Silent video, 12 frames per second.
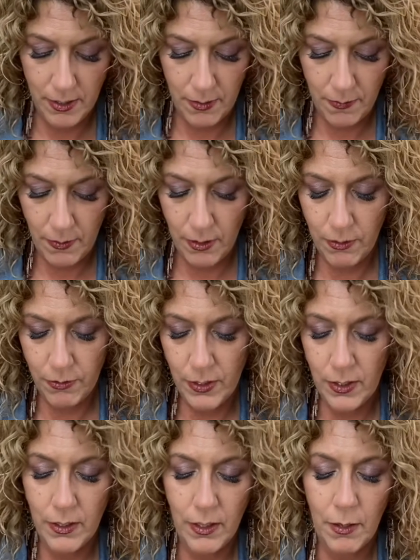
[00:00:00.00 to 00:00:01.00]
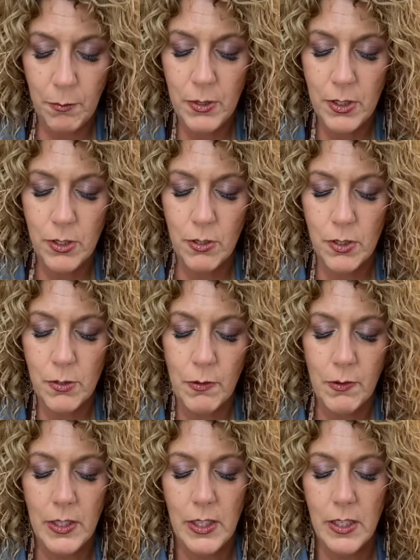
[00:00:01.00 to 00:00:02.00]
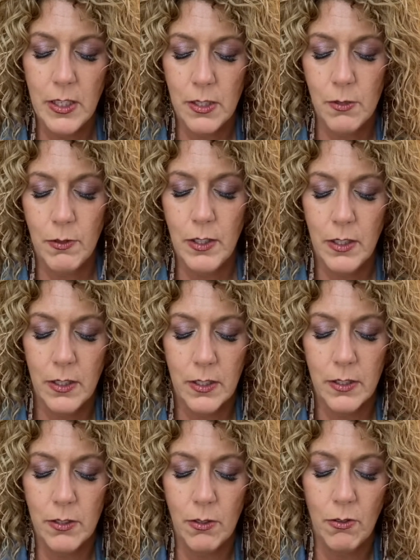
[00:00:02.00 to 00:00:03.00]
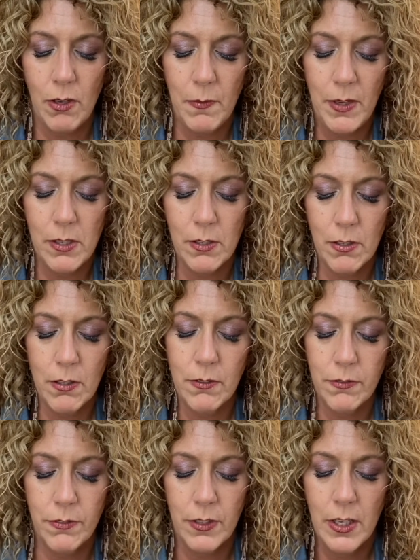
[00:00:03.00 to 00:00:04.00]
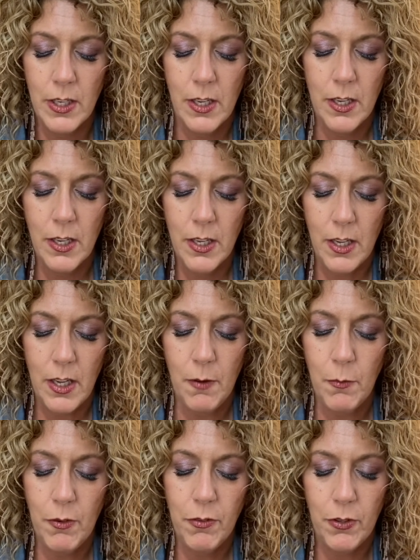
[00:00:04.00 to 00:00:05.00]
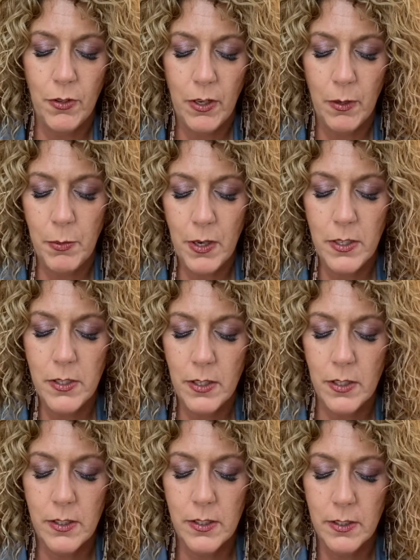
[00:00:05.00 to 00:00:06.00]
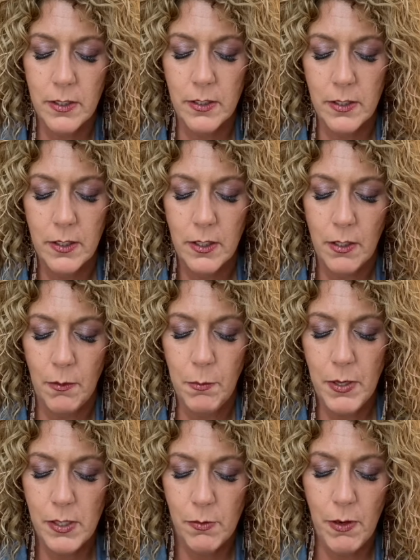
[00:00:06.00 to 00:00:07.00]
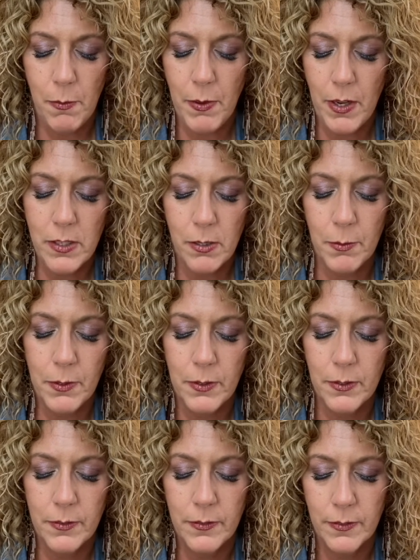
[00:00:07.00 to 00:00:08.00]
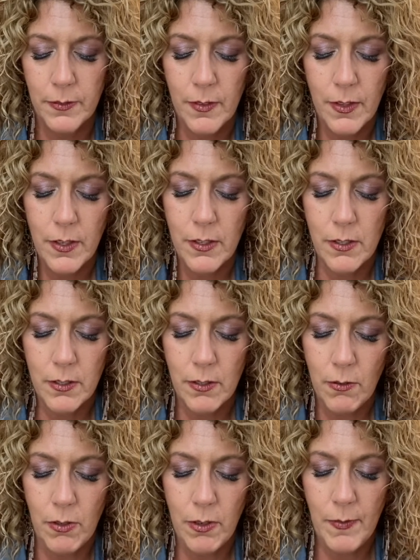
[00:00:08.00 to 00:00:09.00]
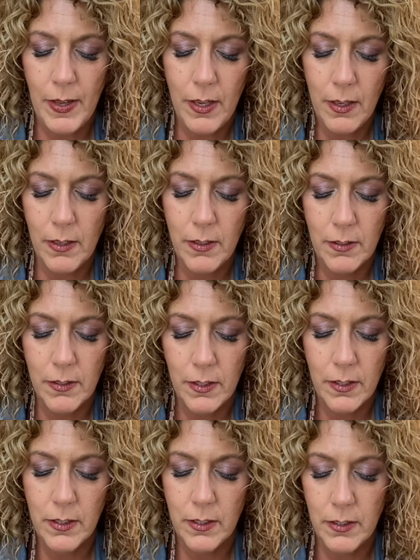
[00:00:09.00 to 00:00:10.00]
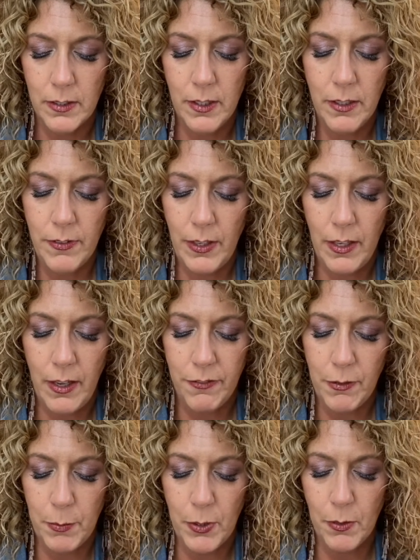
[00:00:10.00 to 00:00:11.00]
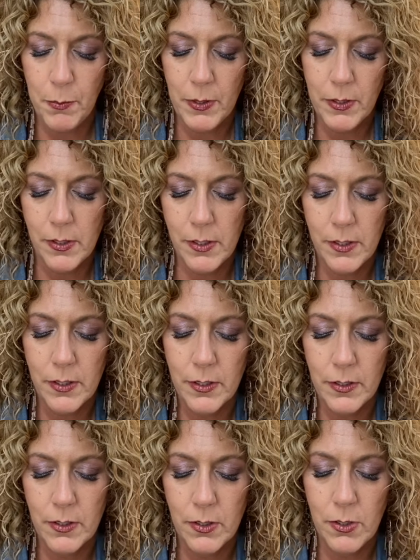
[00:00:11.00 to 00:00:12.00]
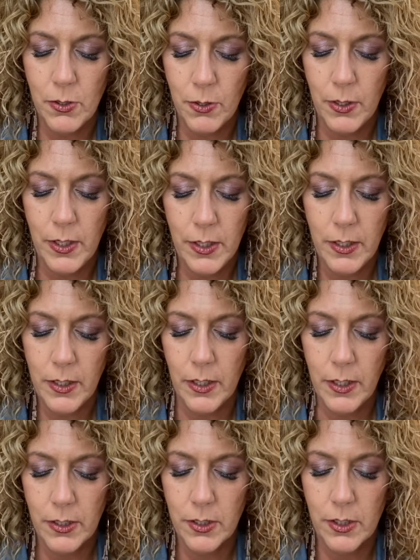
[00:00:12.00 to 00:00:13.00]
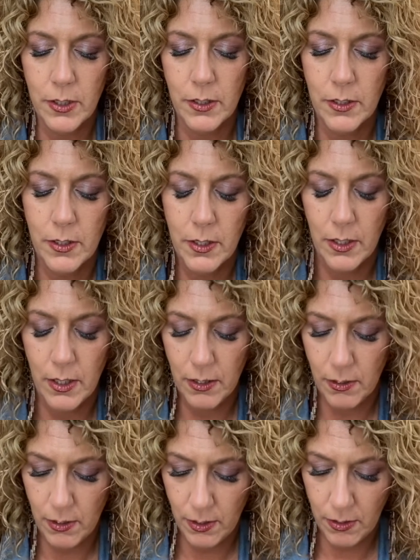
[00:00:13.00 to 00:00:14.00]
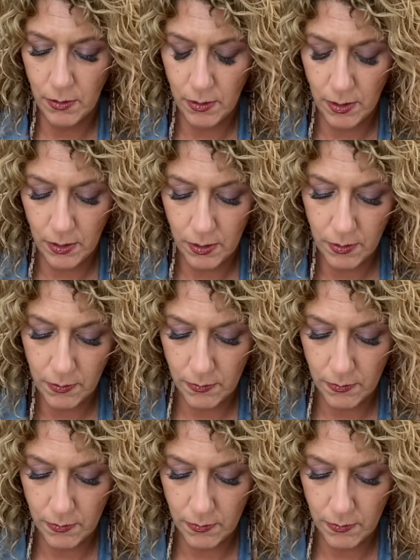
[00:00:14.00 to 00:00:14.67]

Mother, Father, God, please show us what we need this week so we may serve and move through our process the best way possible so we may live a life of purpose, joy, and connection. Thank you, thank you, thank you.